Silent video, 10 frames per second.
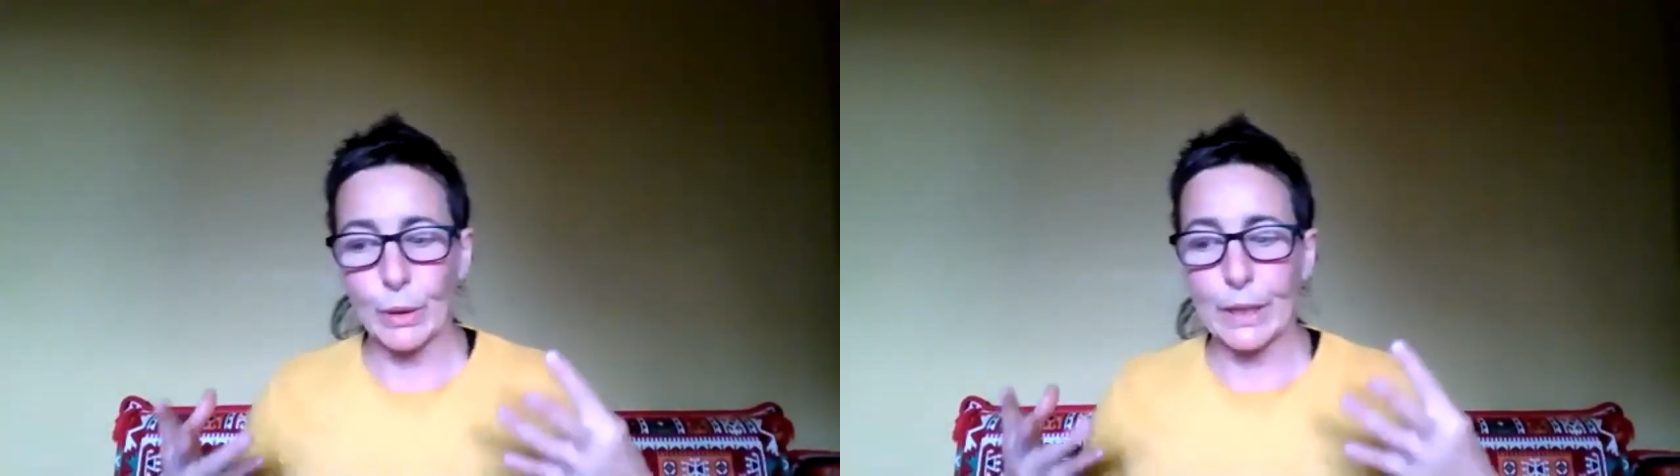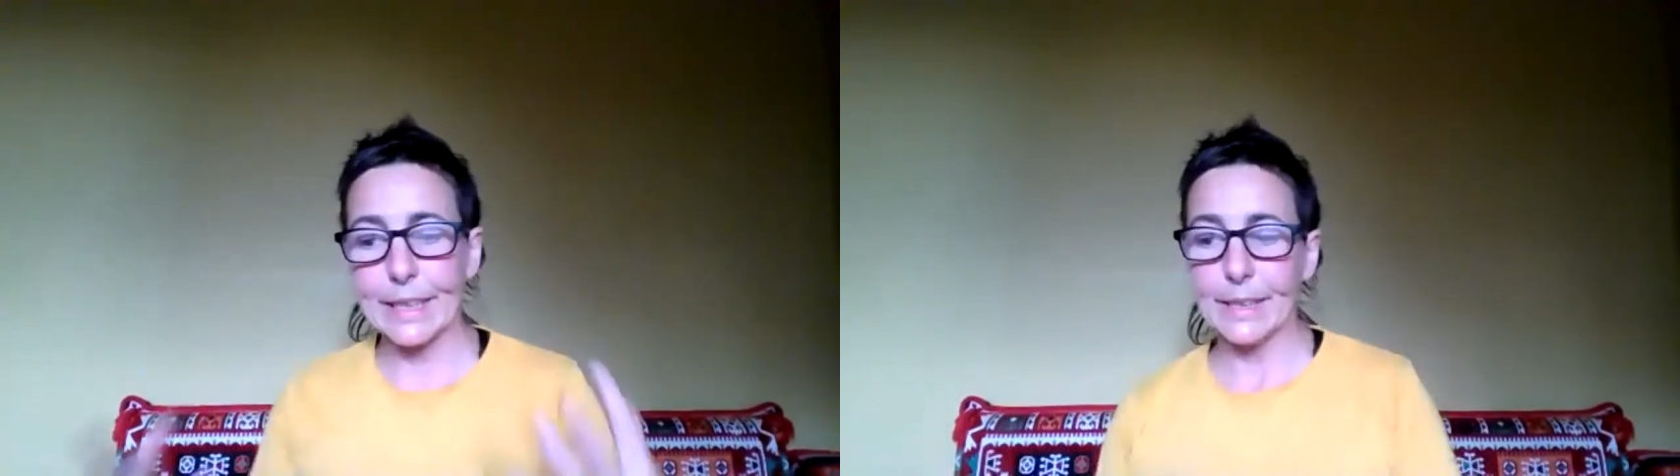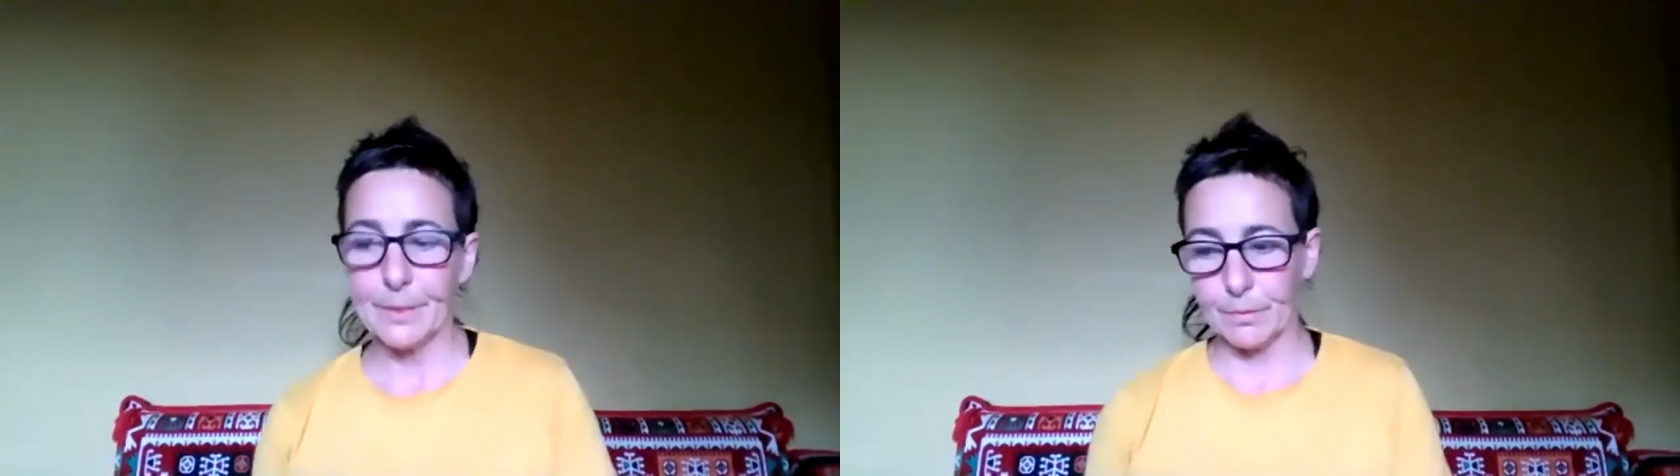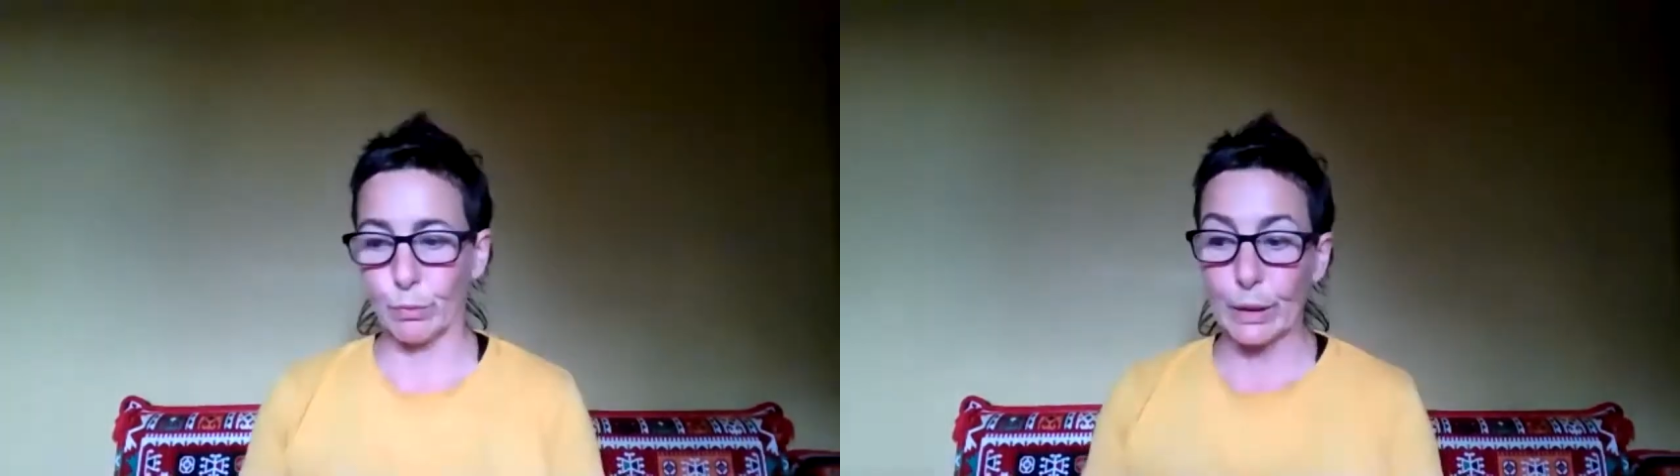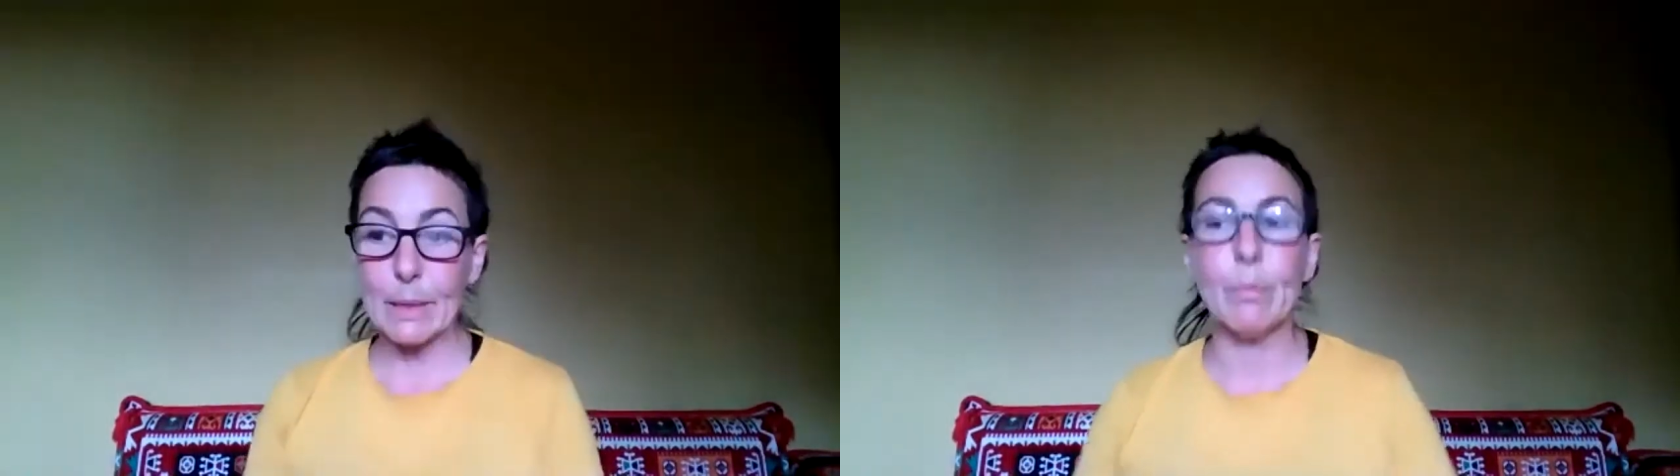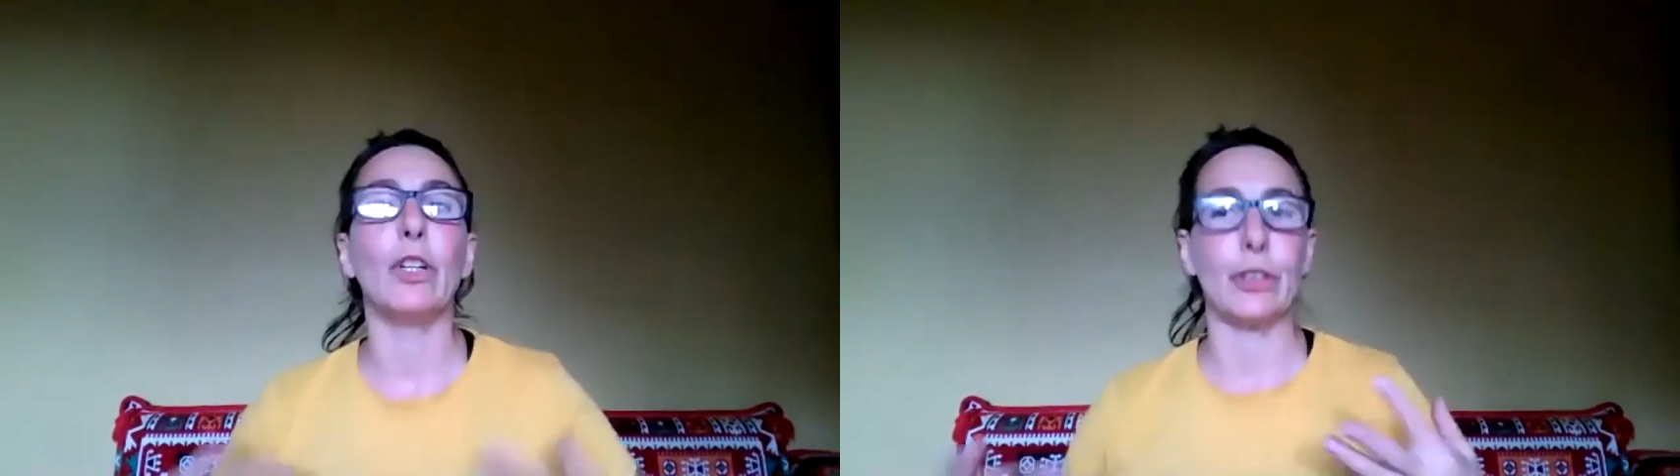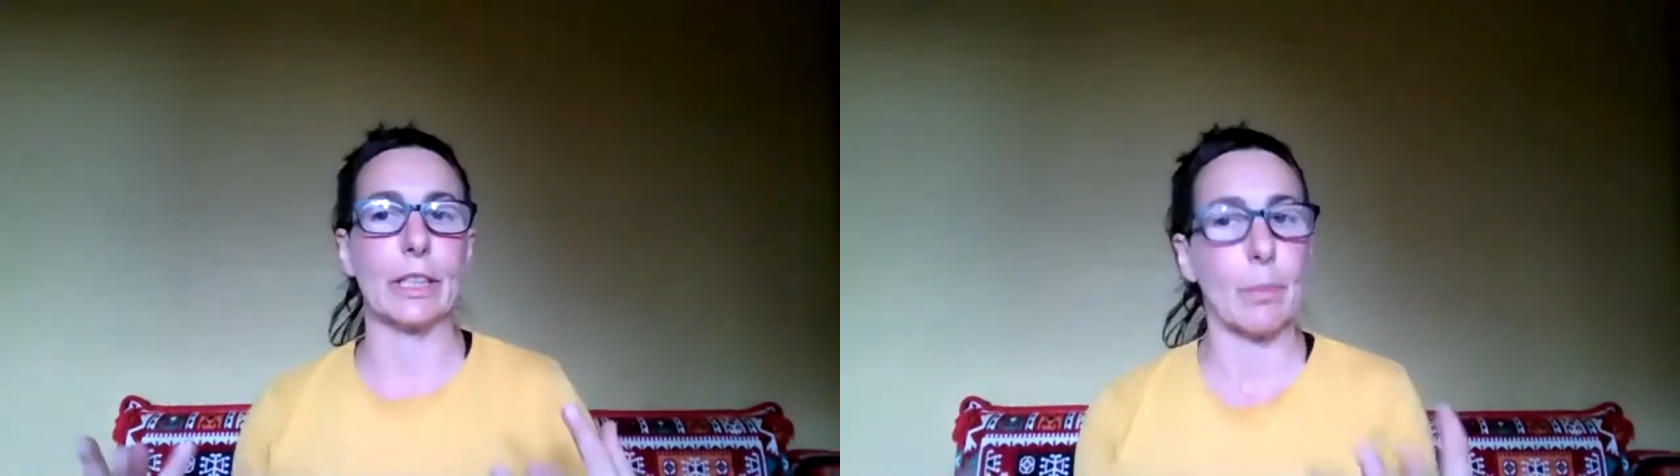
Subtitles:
re-emerging